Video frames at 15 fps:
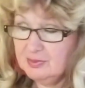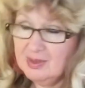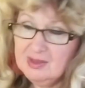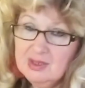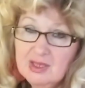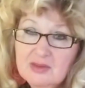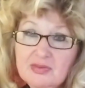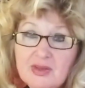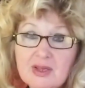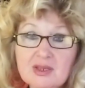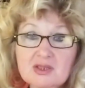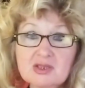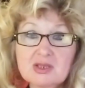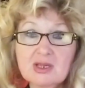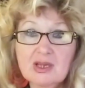And I
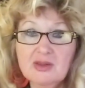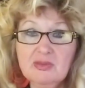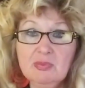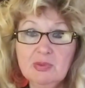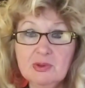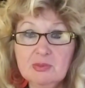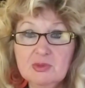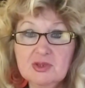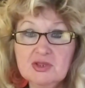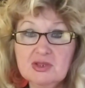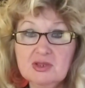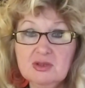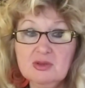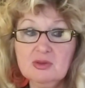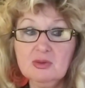think she gave
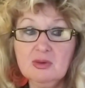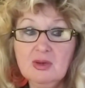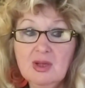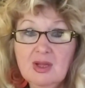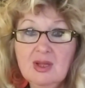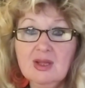permission to